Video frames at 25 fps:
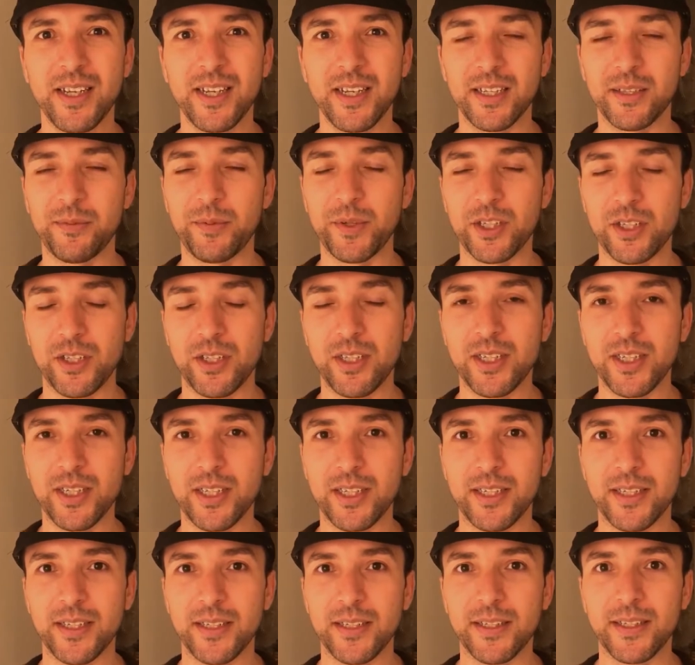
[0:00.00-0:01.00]

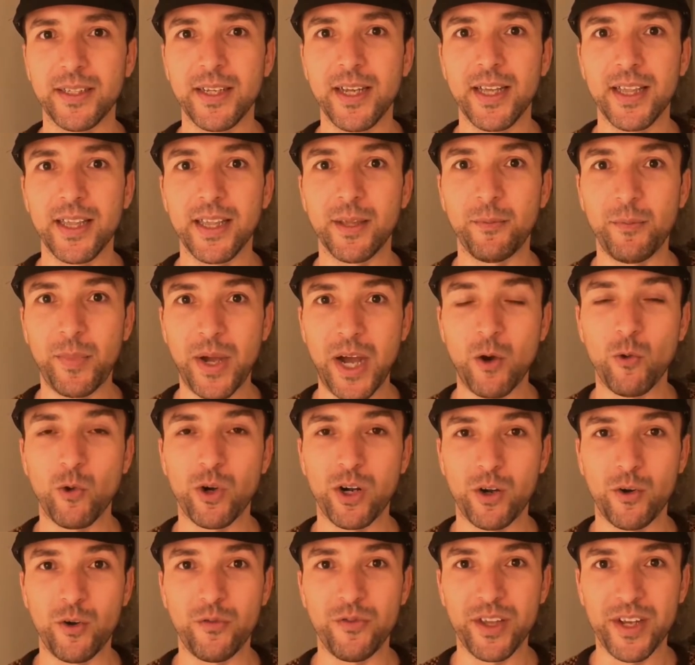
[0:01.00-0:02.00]
especially The
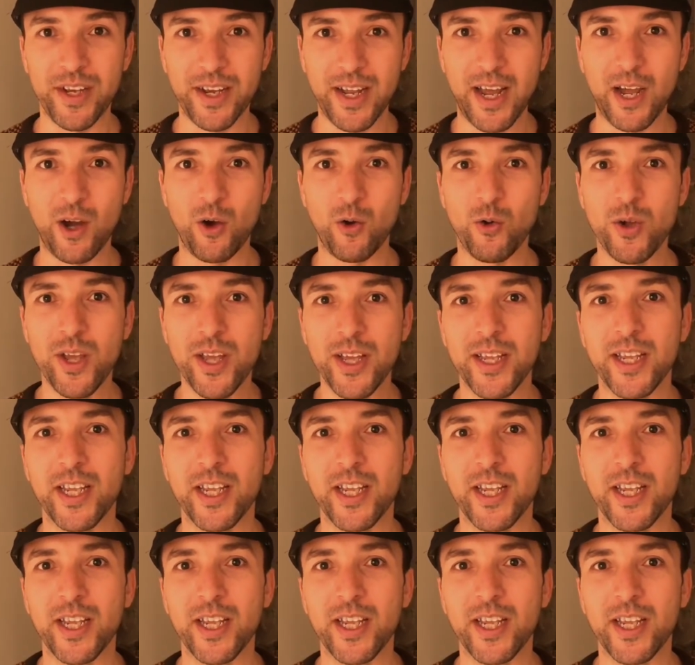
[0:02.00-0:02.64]
Power of the Now.